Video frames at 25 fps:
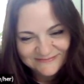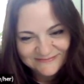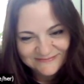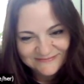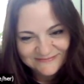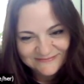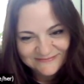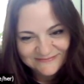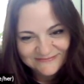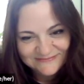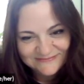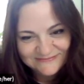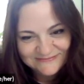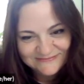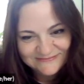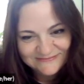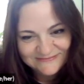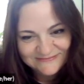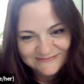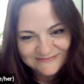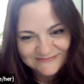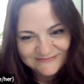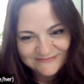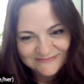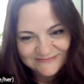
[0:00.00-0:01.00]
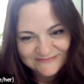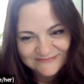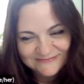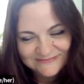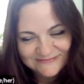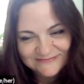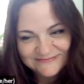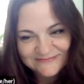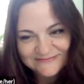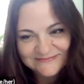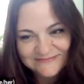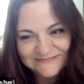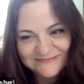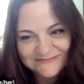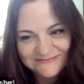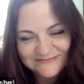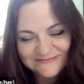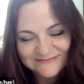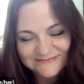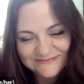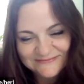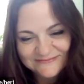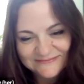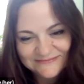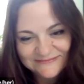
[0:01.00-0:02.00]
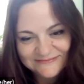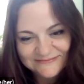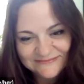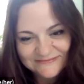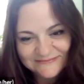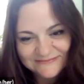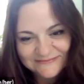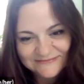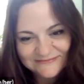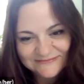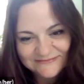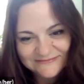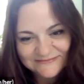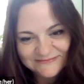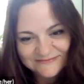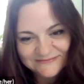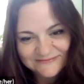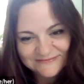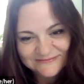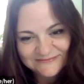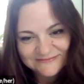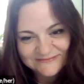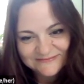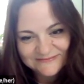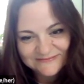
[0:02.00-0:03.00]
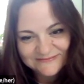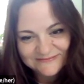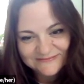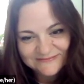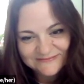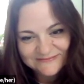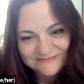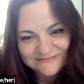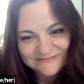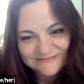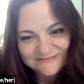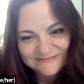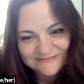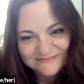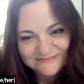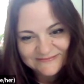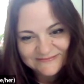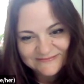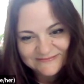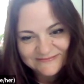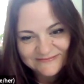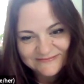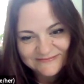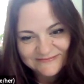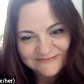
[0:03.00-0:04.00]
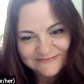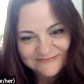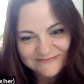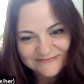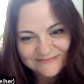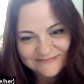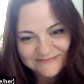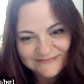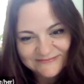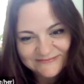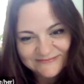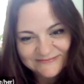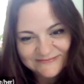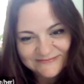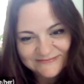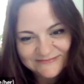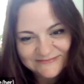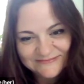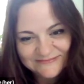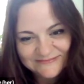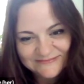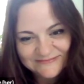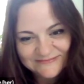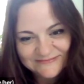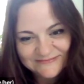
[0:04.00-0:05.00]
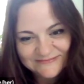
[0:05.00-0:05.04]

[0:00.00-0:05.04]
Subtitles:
No words are spoken by the person on screen.